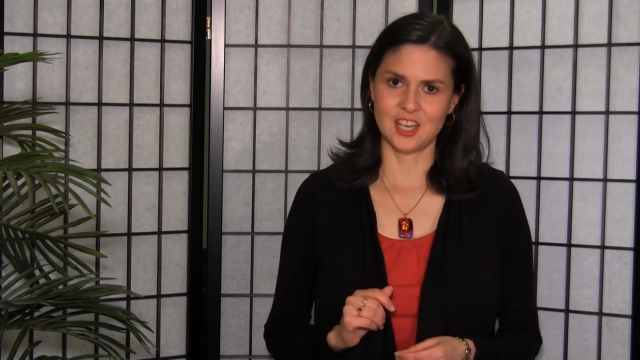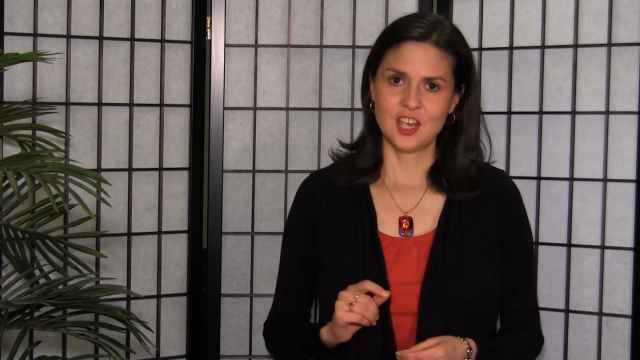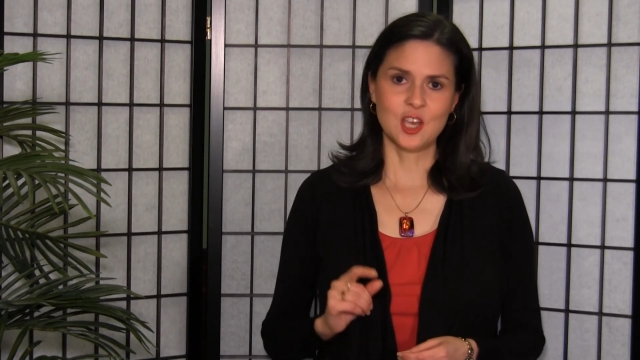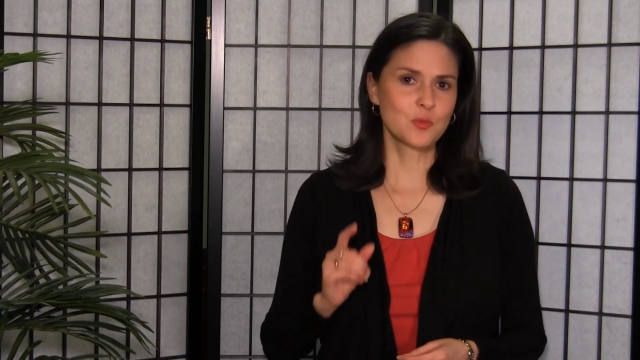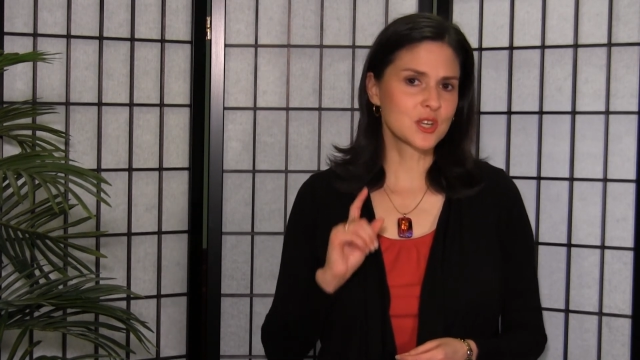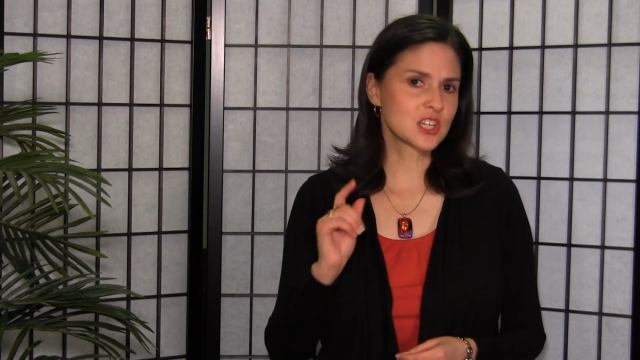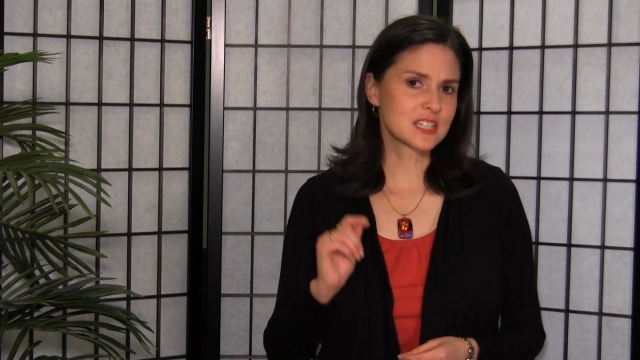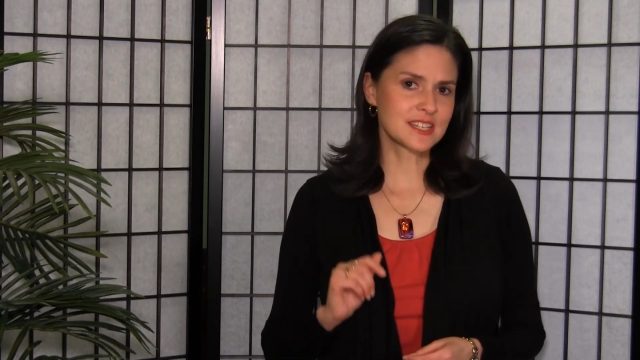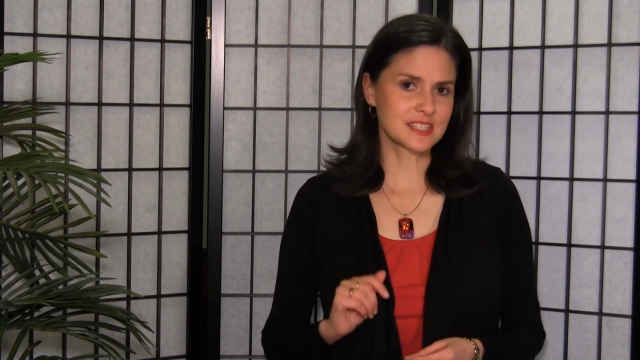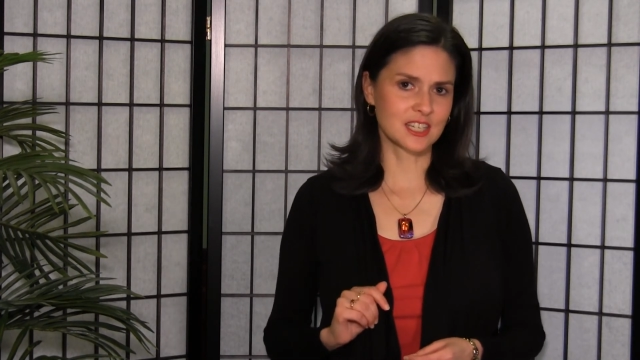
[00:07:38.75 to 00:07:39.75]
in which he
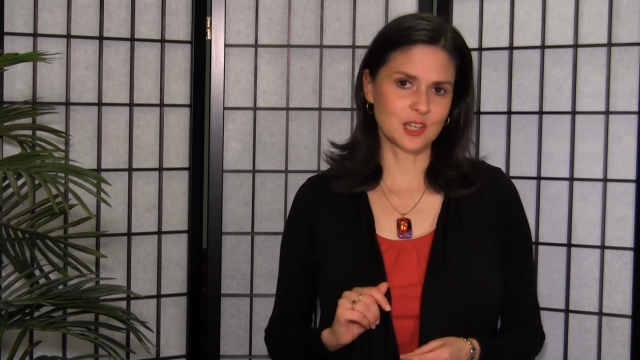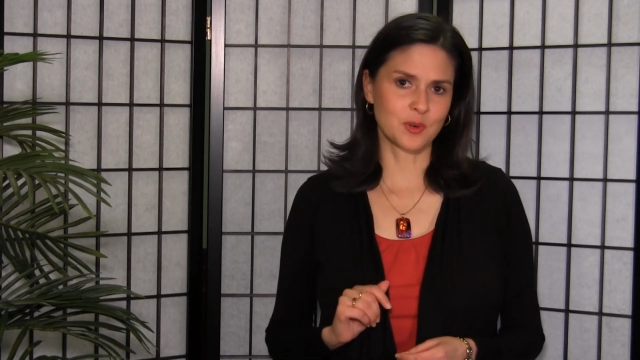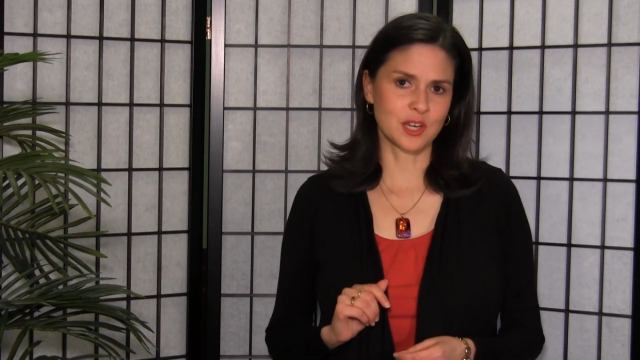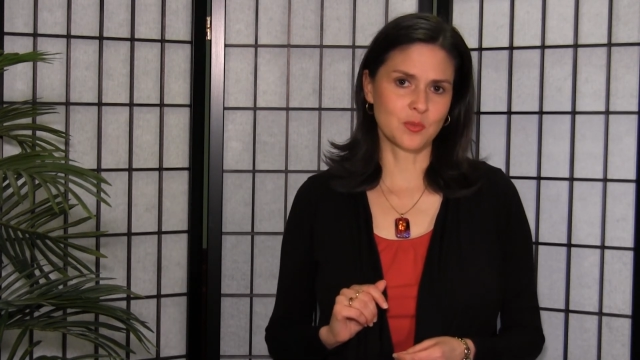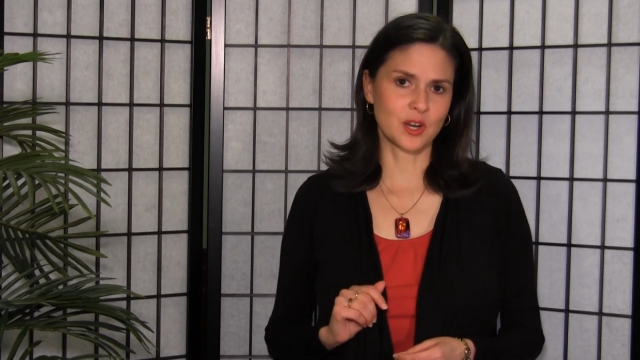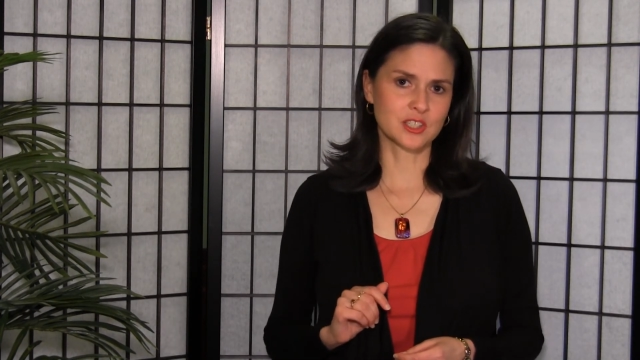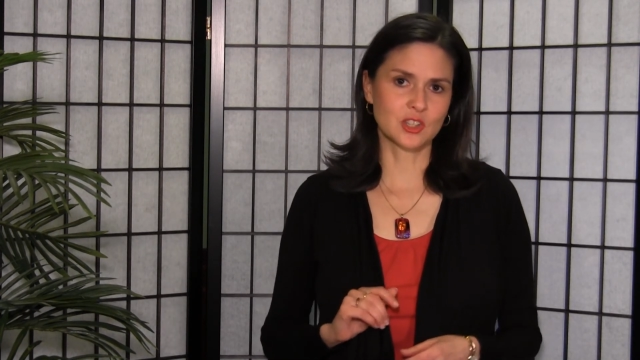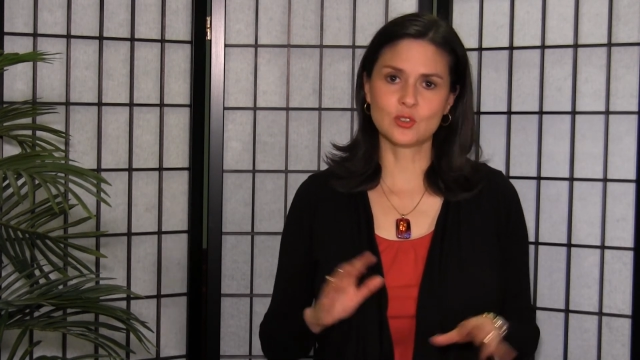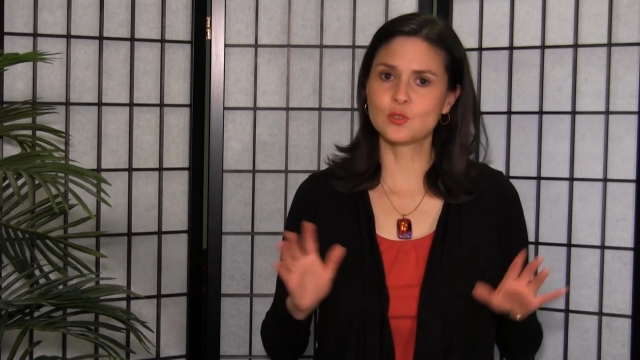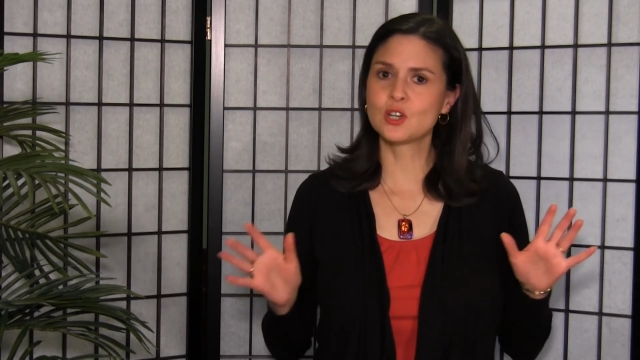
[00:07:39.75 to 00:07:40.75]
doesn't get what he wanted
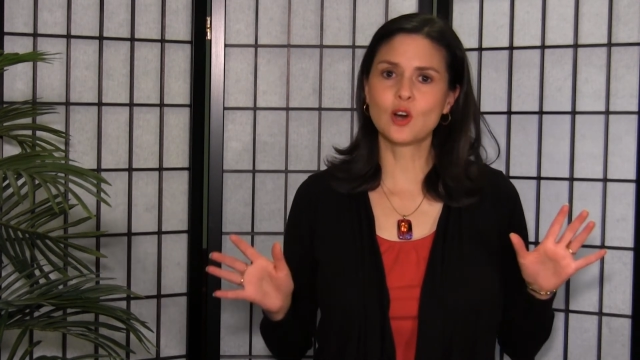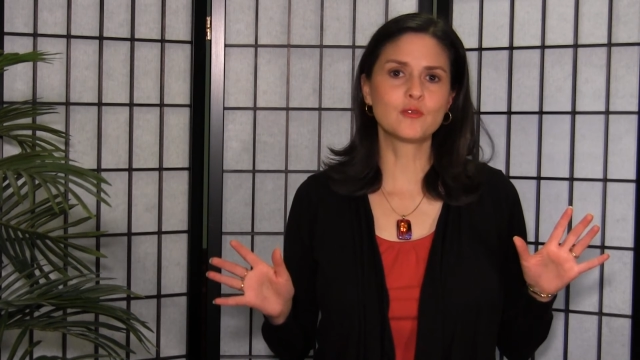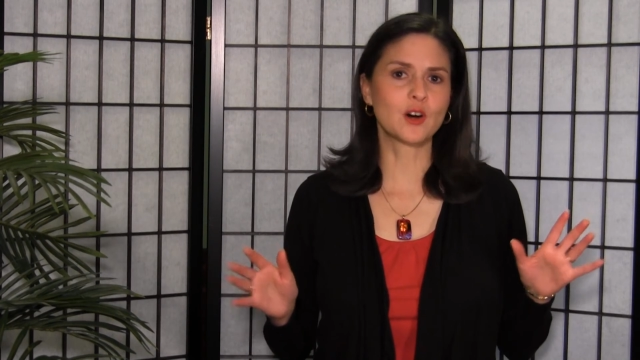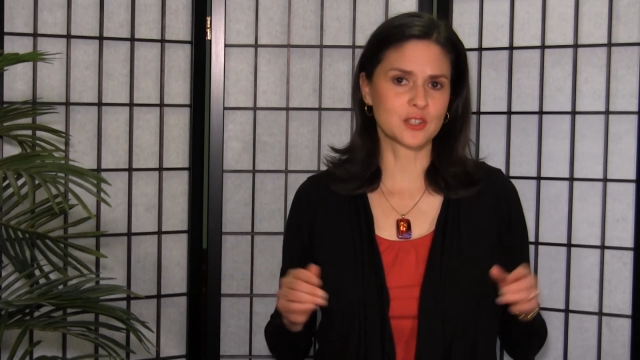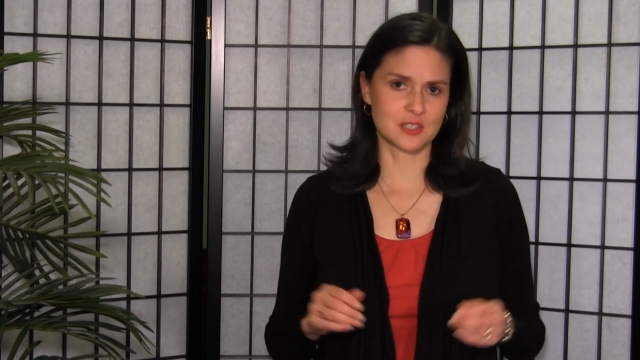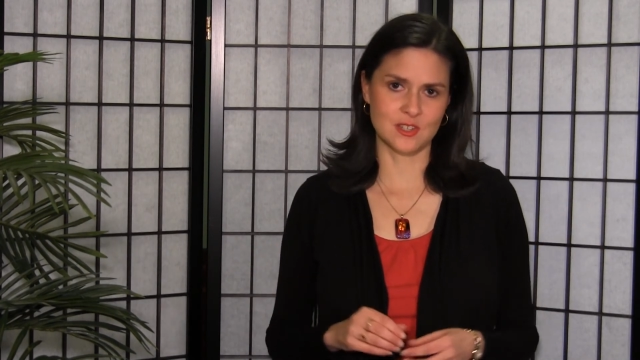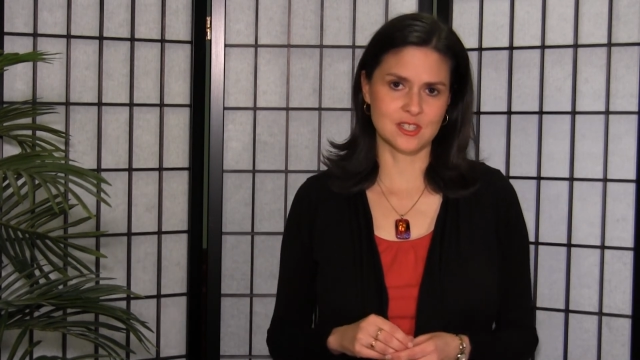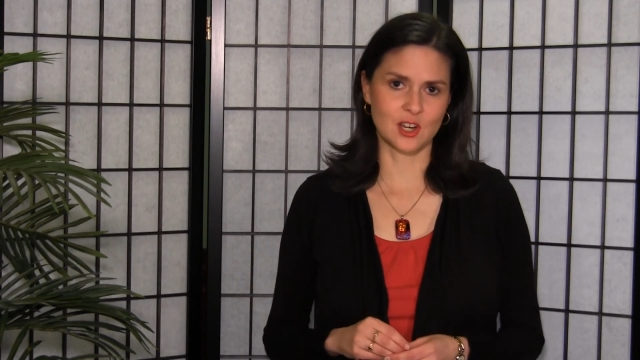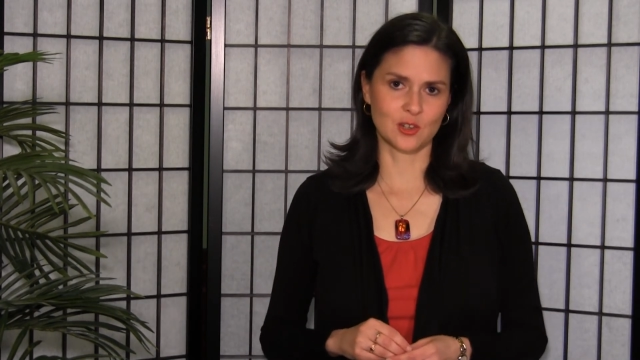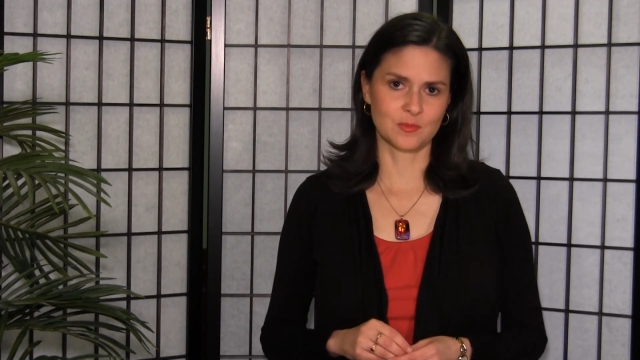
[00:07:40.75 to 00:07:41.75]
through no fault of his
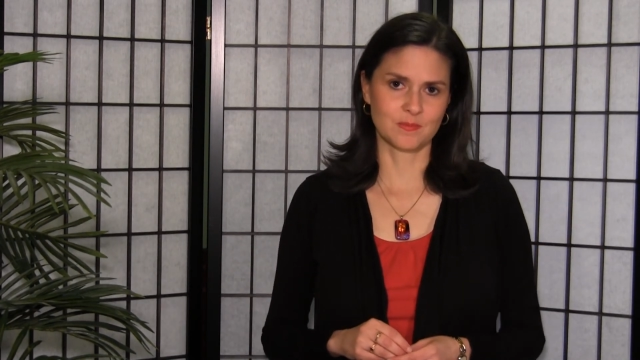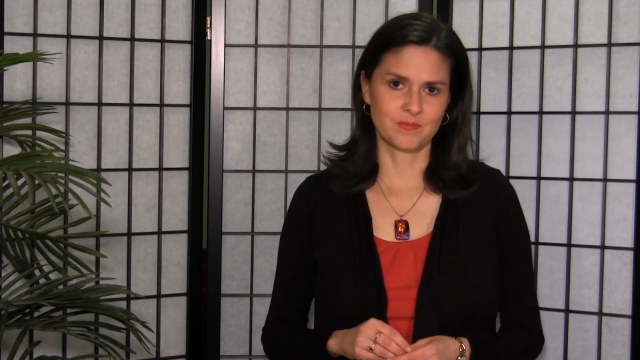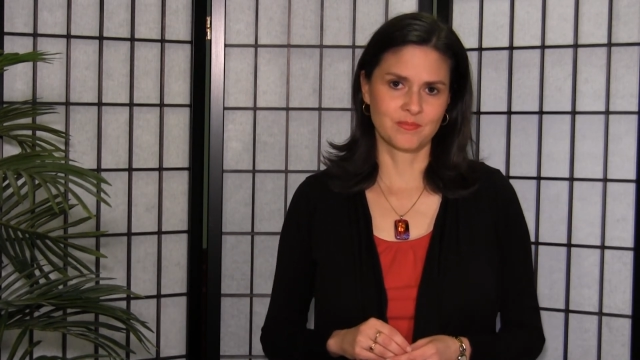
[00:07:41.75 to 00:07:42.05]
own.